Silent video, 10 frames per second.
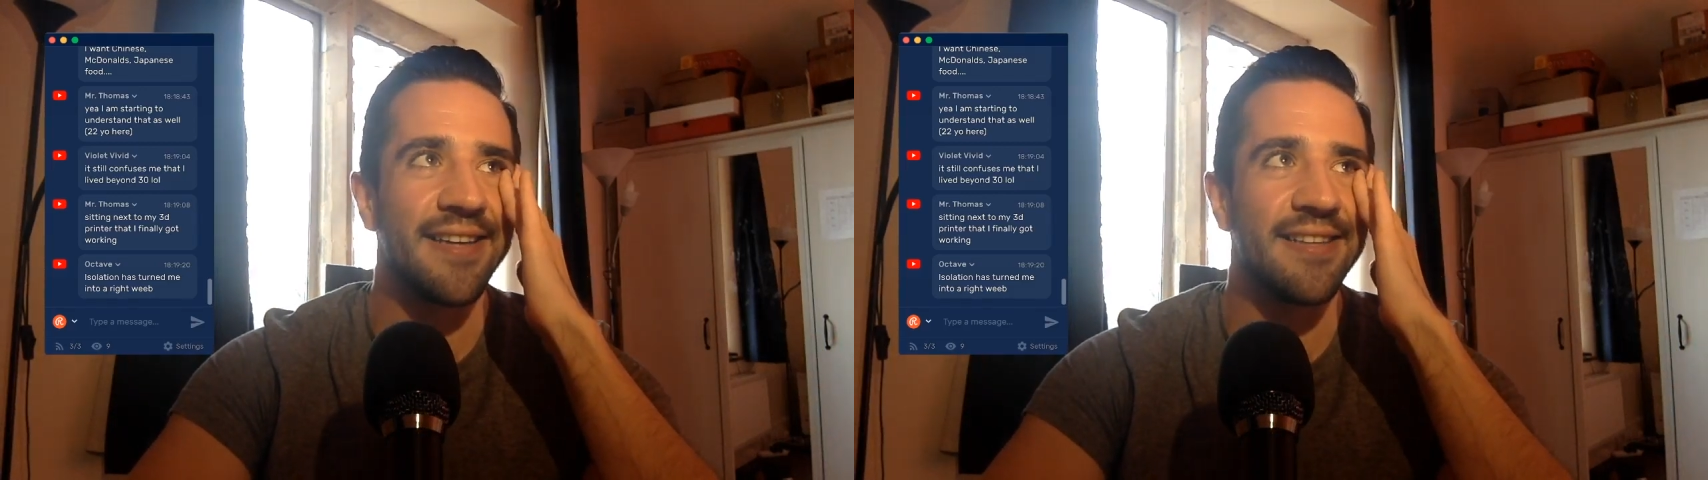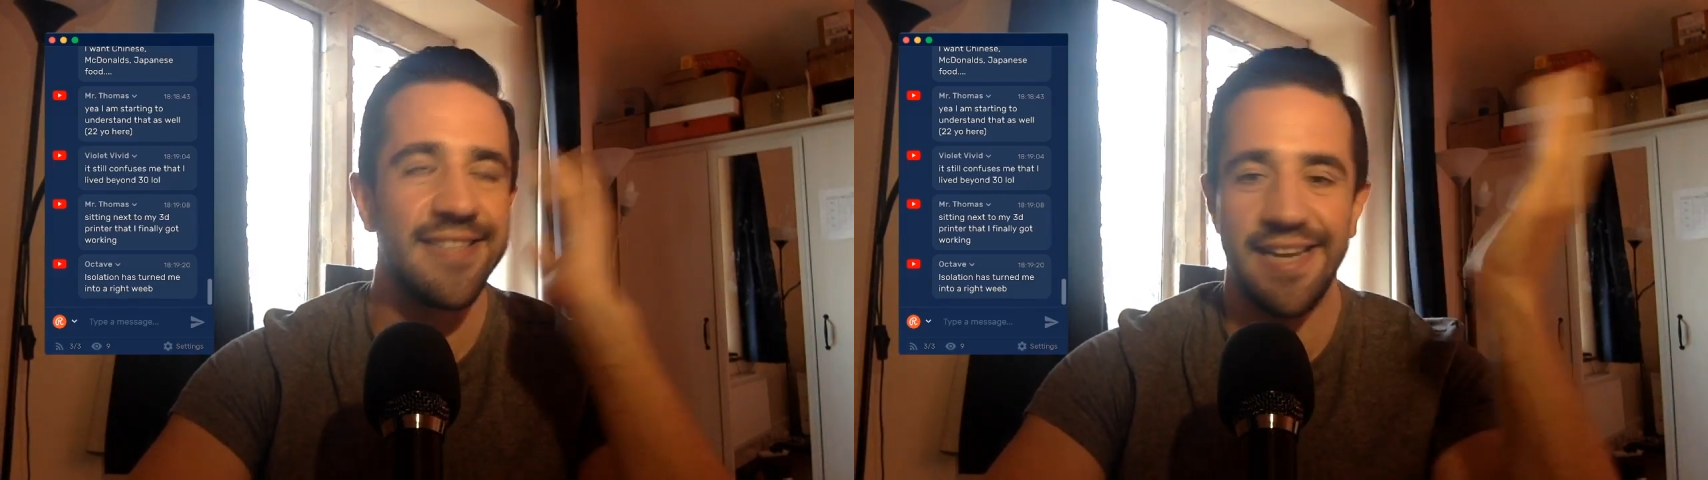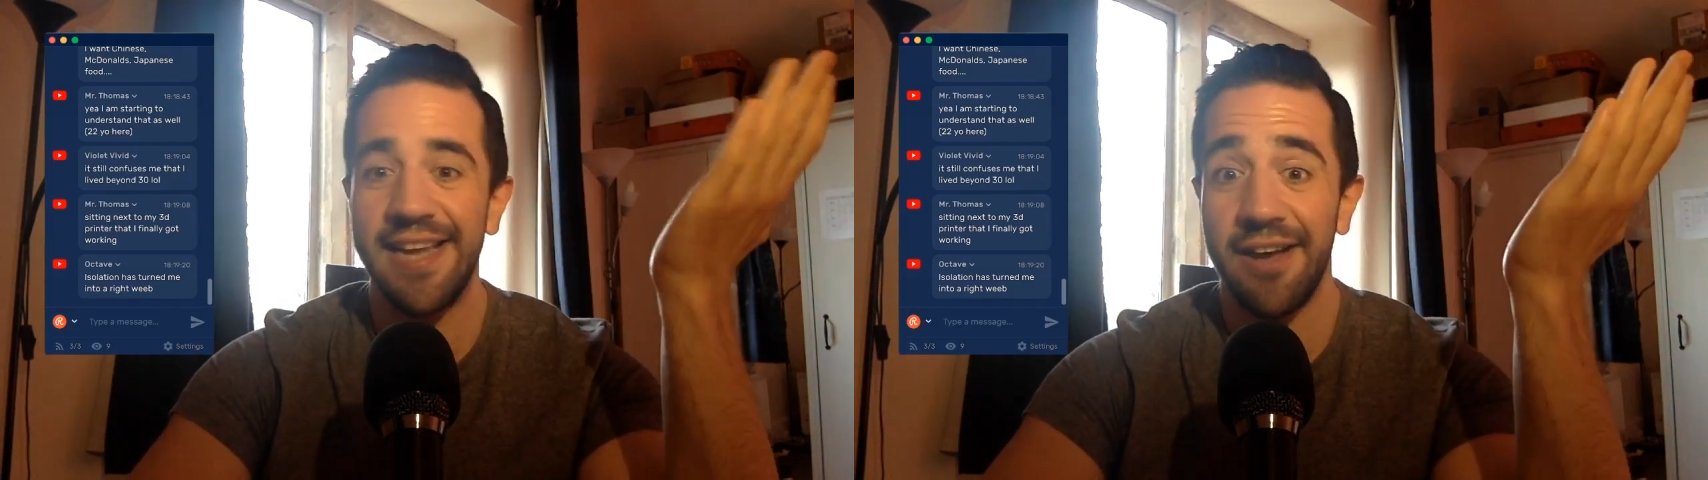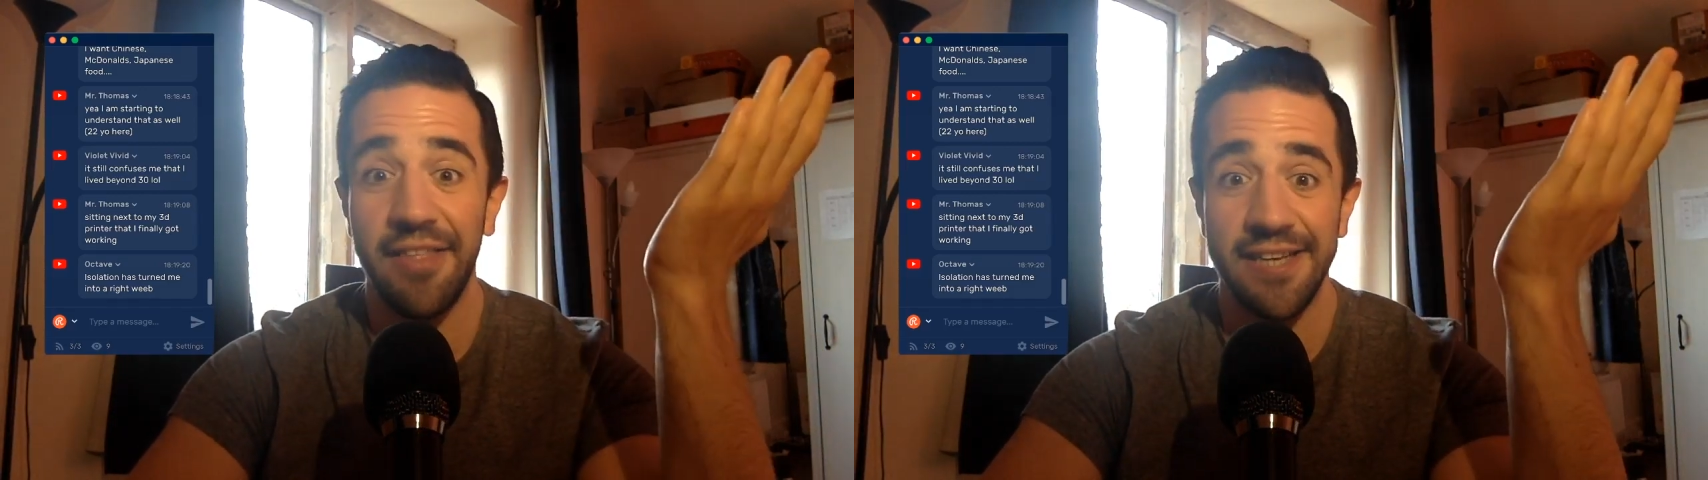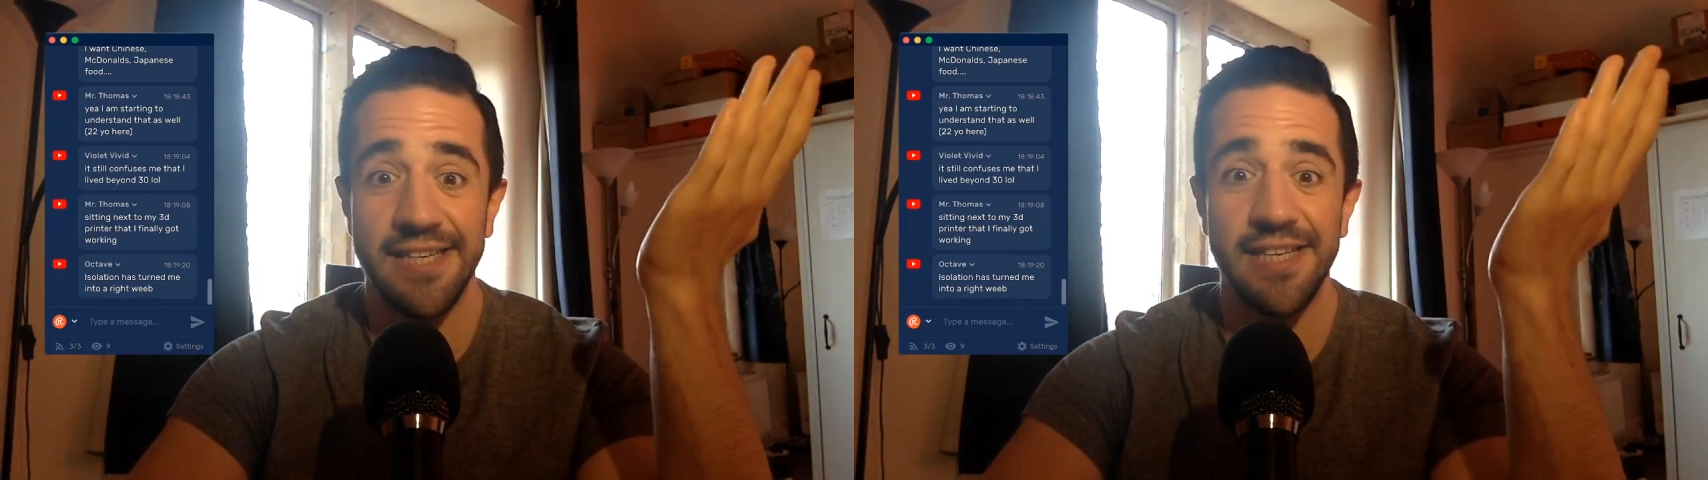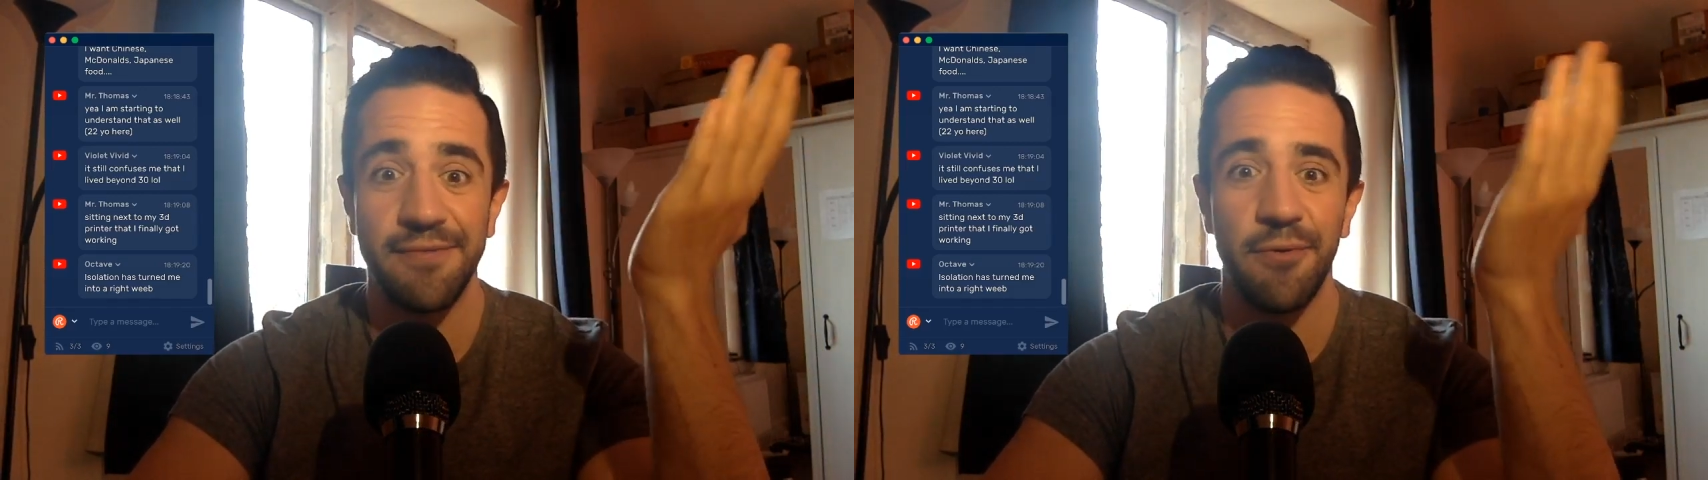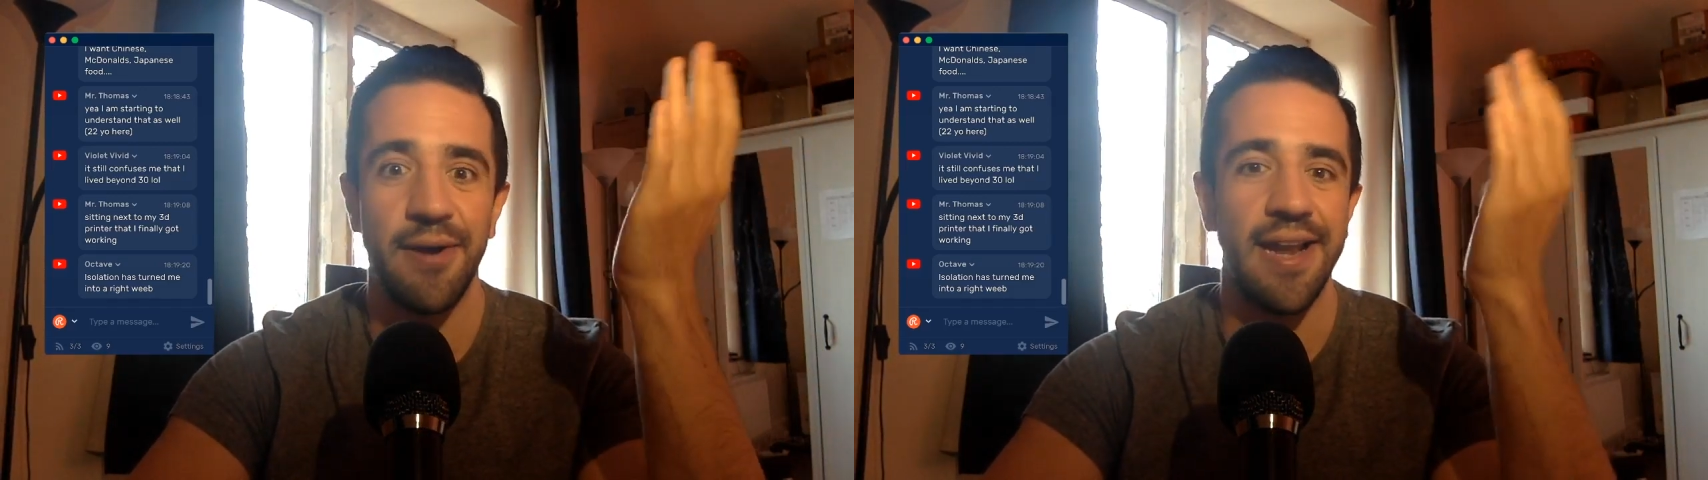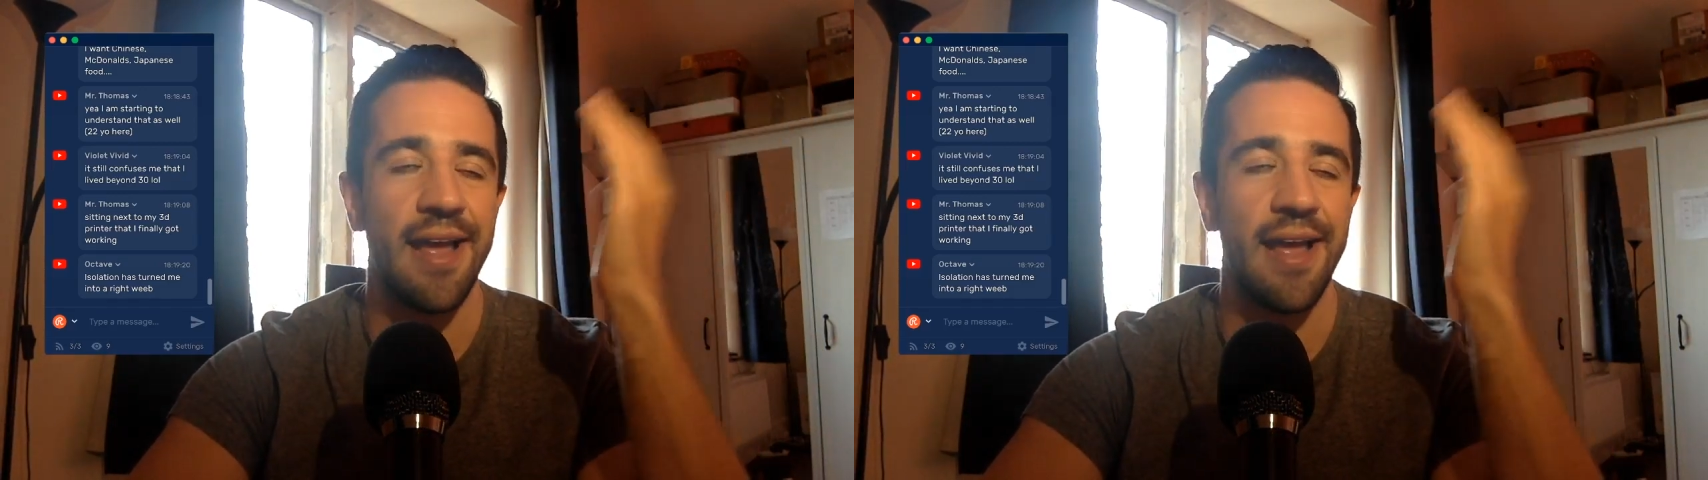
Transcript: I think she is 40